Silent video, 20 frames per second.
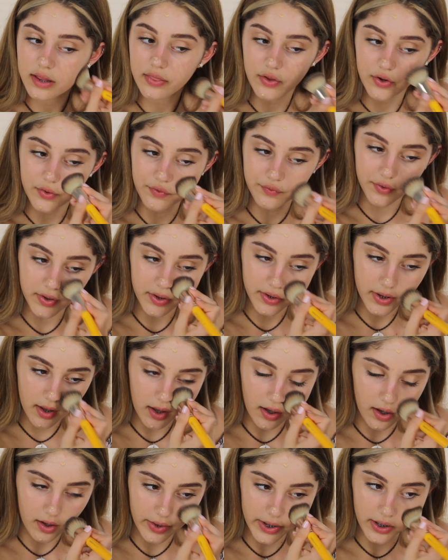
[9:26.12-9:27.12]
They're
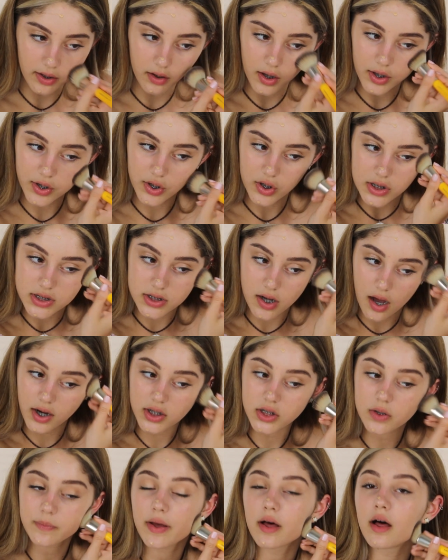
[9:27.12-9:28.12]
really like under
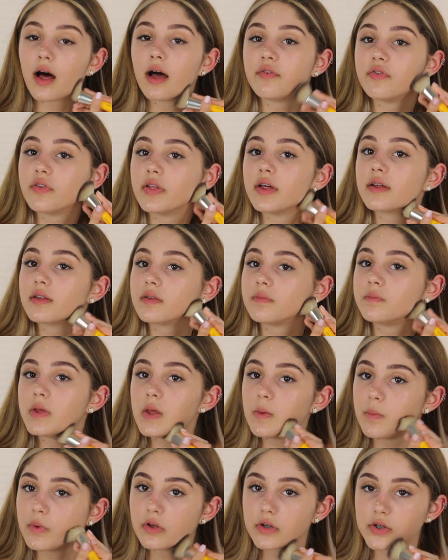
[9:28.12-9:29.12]
talked about. I feel like
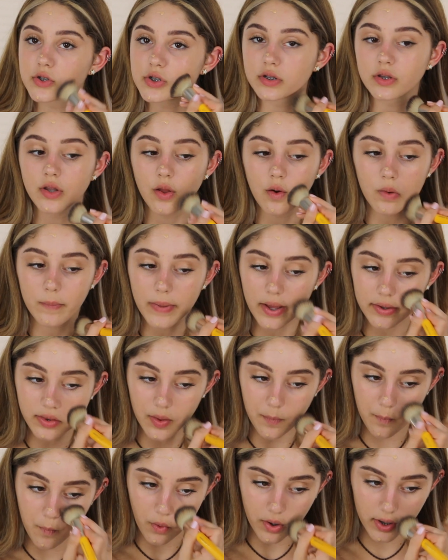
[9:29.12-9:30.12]
people should know about
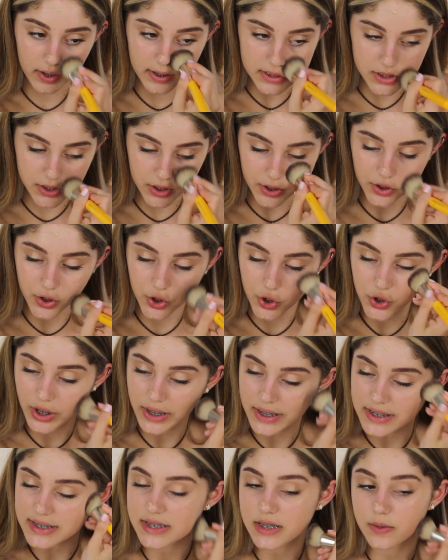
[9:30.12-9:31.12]
them more because they're
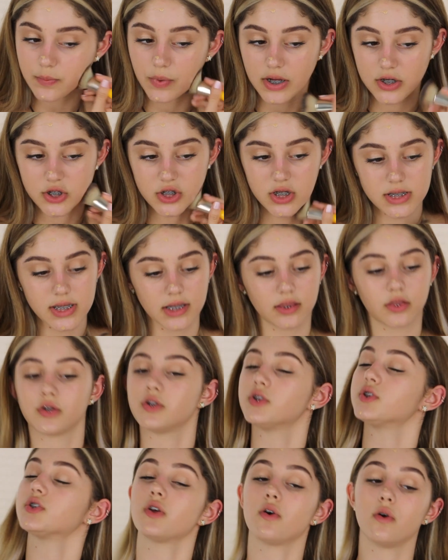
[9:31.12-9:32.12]
crazy brushes. Like
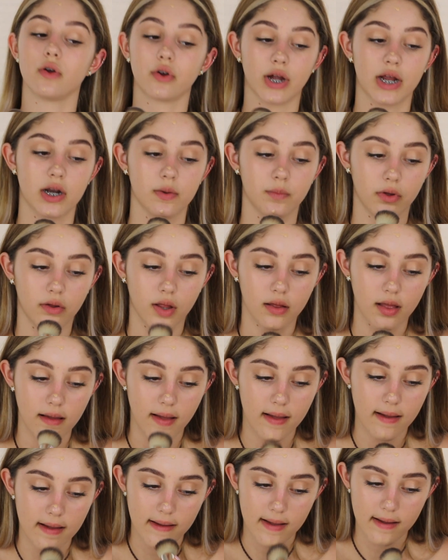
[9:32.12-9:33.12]
they're so incredible.
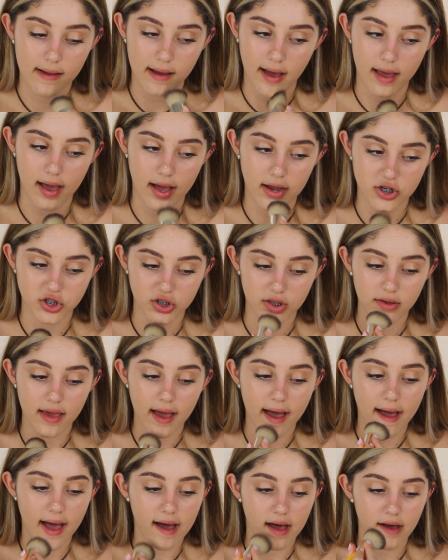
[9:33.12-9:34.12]
I actually
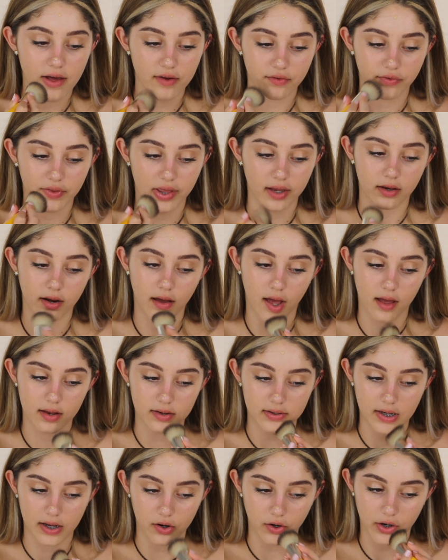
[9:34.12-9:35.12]
have, like,
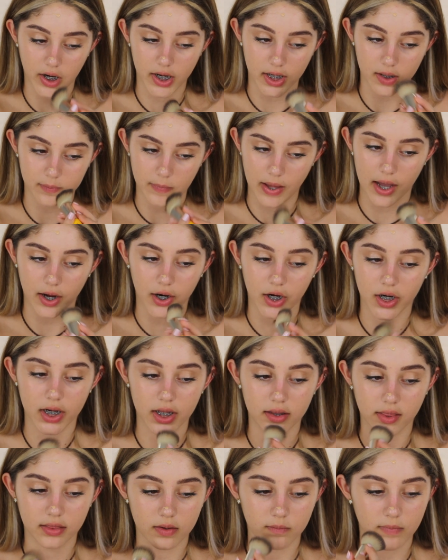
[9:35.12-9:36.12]
not downgrading MAC or
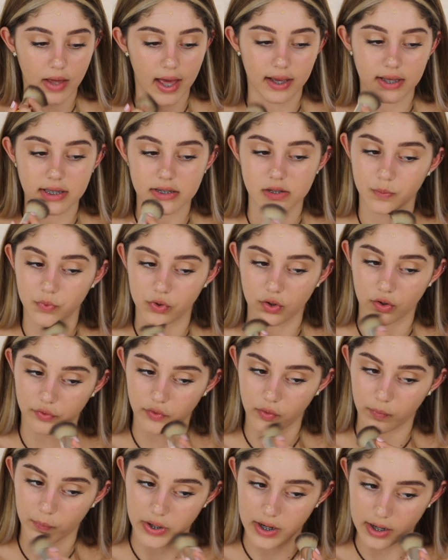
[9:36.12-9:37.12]
anything. MAC is a
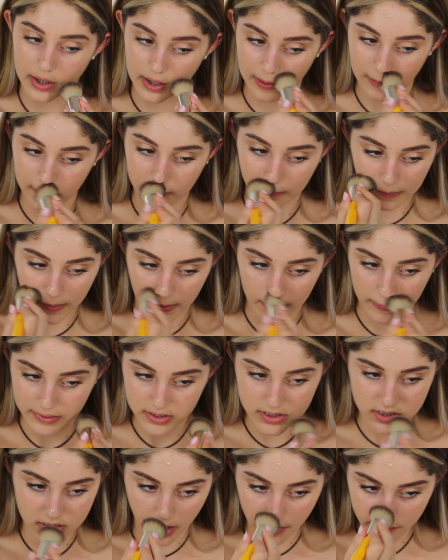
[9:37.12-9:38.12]
beautiful brand. I use a lot of
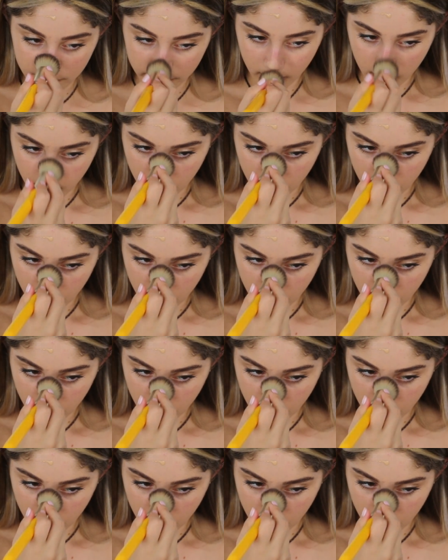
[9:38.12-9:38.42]
their stuff.